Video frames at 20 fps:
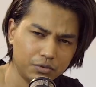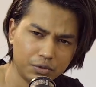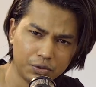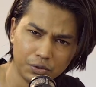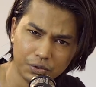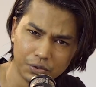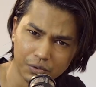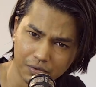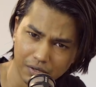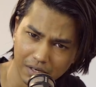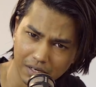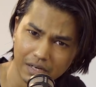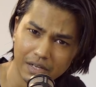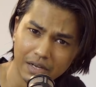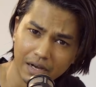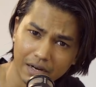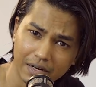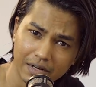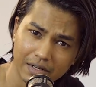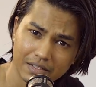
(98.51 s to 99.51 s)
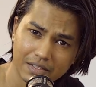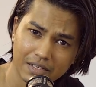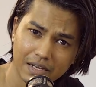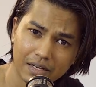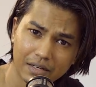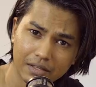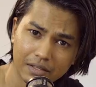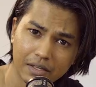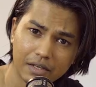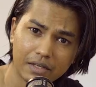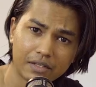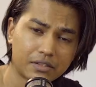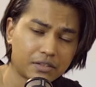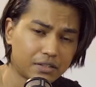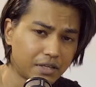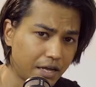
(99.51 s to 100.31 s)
Do you really understand things?